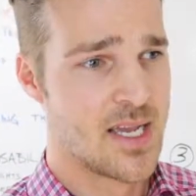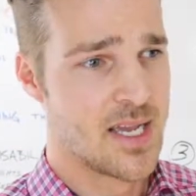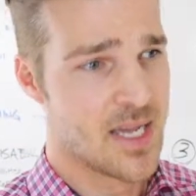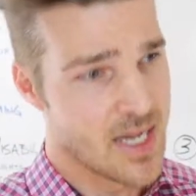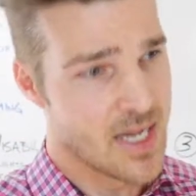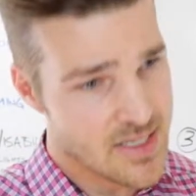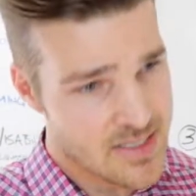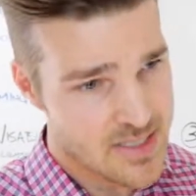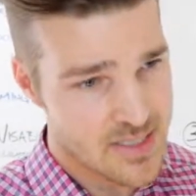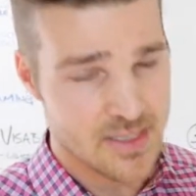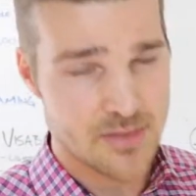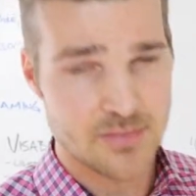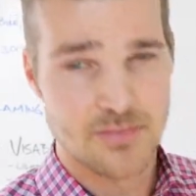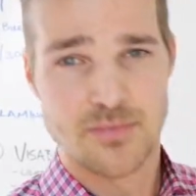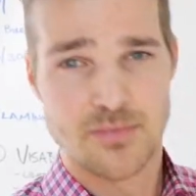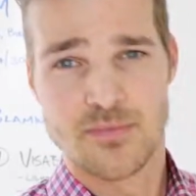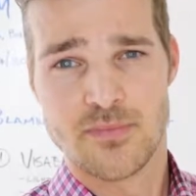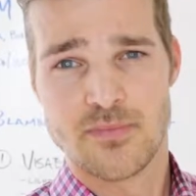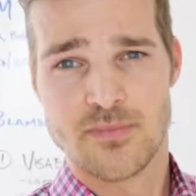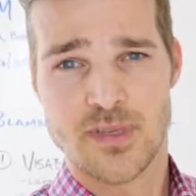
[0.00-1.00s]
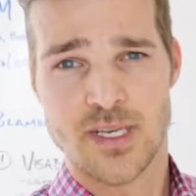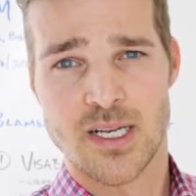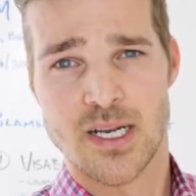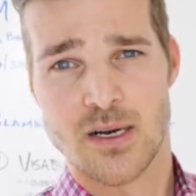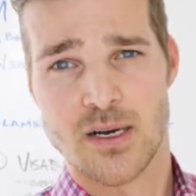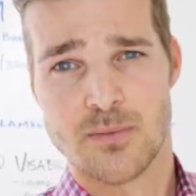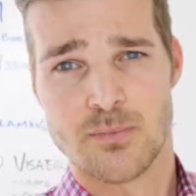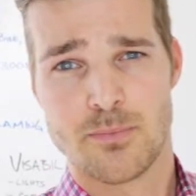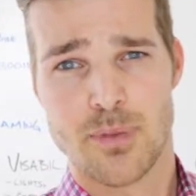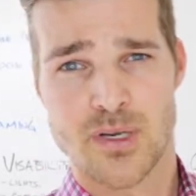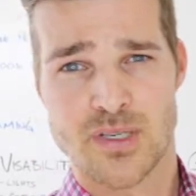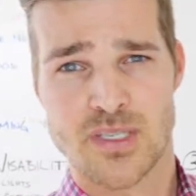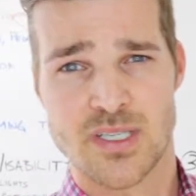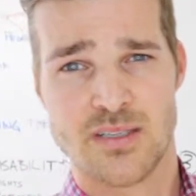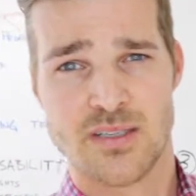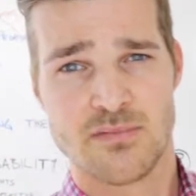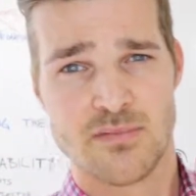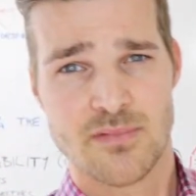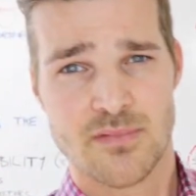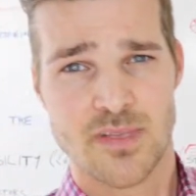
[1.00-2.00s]
As a
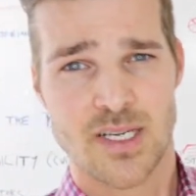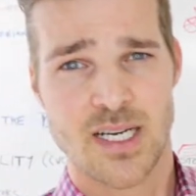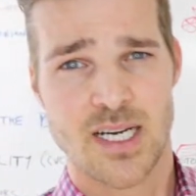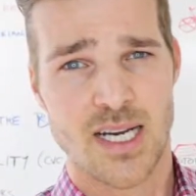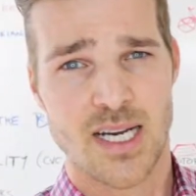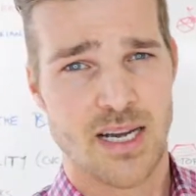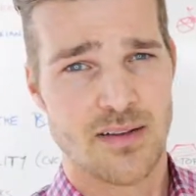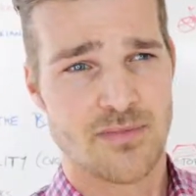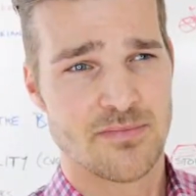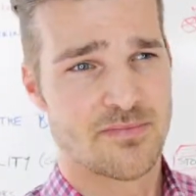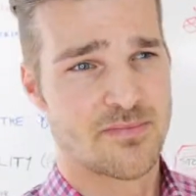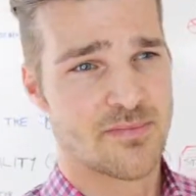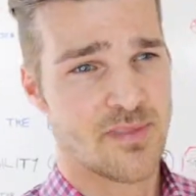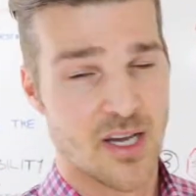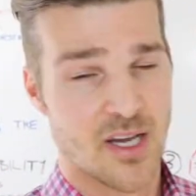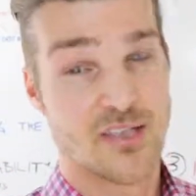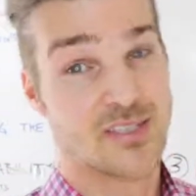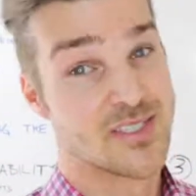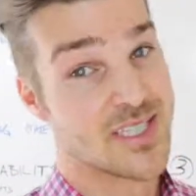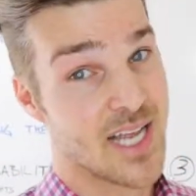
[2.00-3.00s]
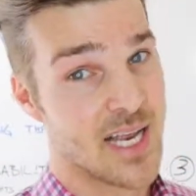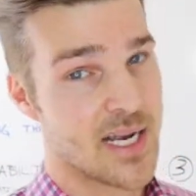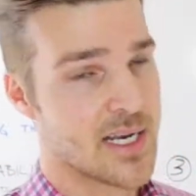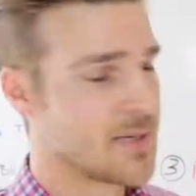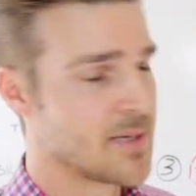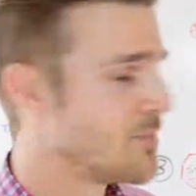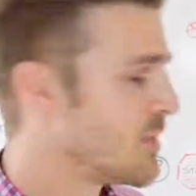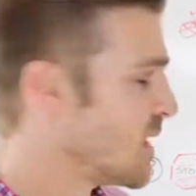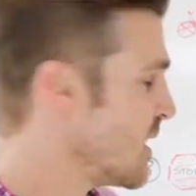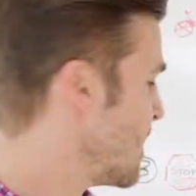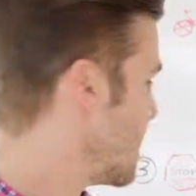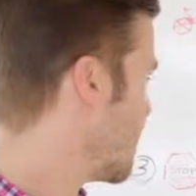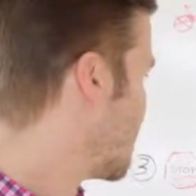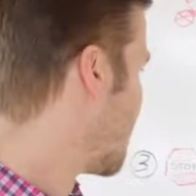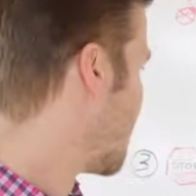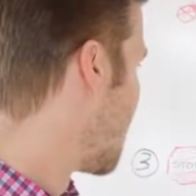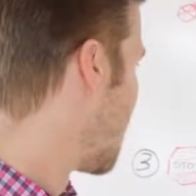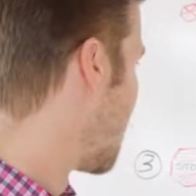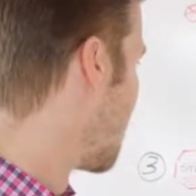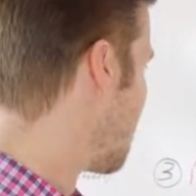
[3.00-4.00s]
person, I understand it.
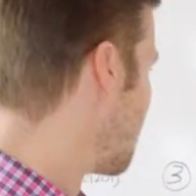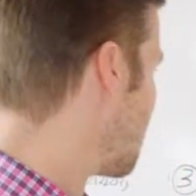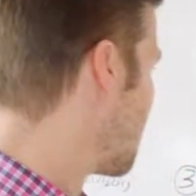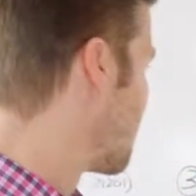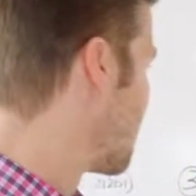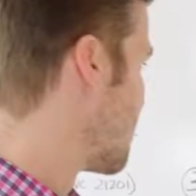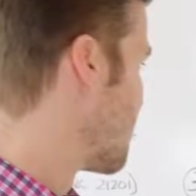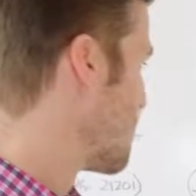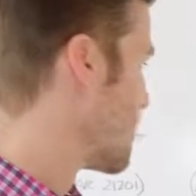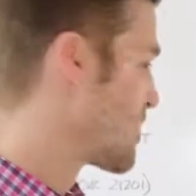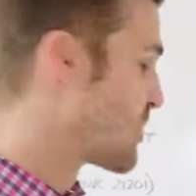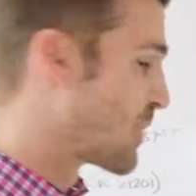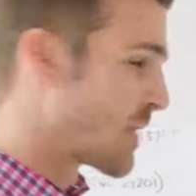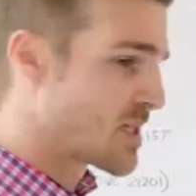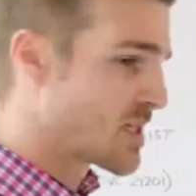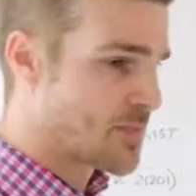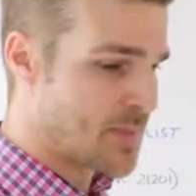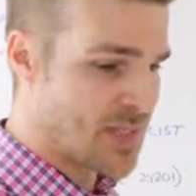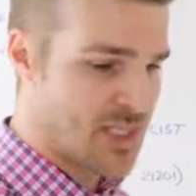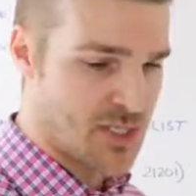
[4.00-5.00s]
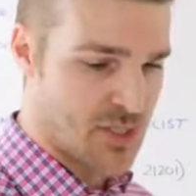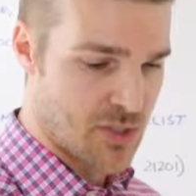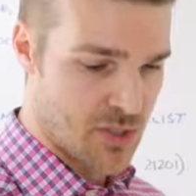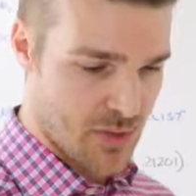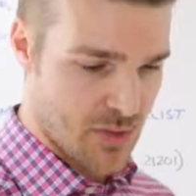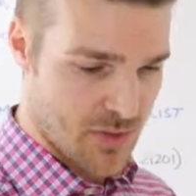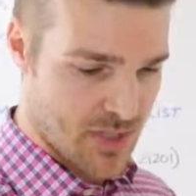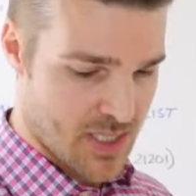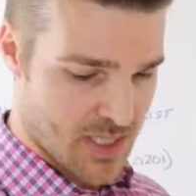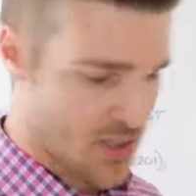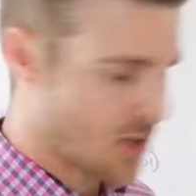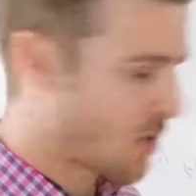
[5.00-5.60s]
Which brings me to this